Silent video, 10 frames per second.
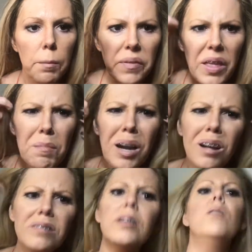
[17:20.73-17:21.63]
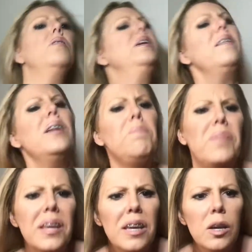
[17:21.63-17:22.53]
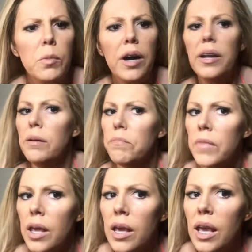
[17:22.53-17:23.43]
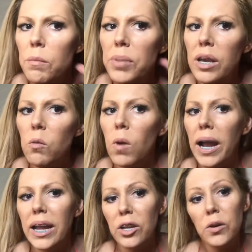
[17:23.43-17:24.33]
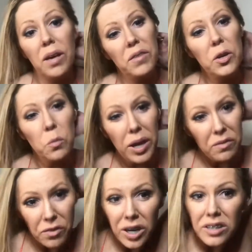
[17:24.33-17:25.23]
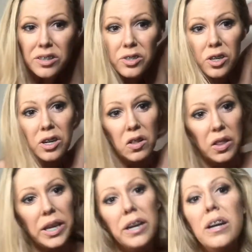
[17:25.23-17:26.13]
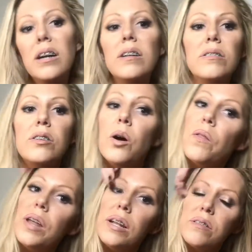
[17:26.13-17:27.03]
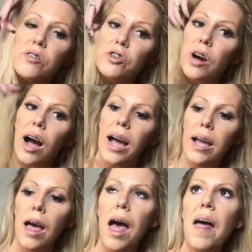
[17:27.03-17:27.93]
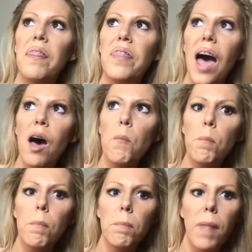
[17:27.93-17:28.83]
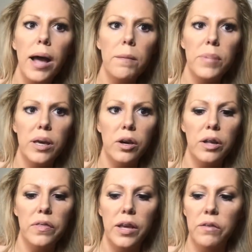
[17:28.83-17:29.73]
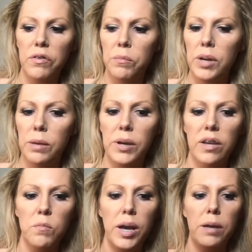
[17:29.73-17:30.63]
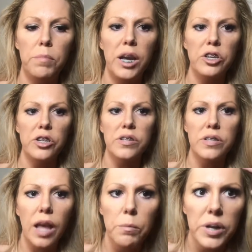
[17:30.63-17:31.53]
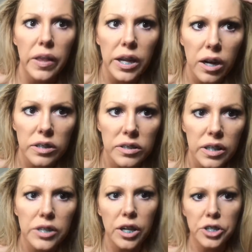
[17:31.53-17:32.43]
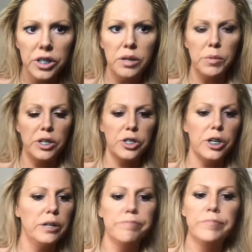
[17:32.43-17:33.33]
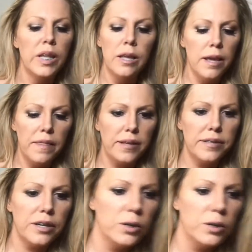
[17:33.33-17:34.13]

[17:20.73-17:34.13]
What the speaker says: But that might also, now that I'm thinking about it, it being white and you having to wait for it to turn clear to know that it's dry, that might be a good thing for me, because my impatience, I'd be like constantly touching to make sure. That's not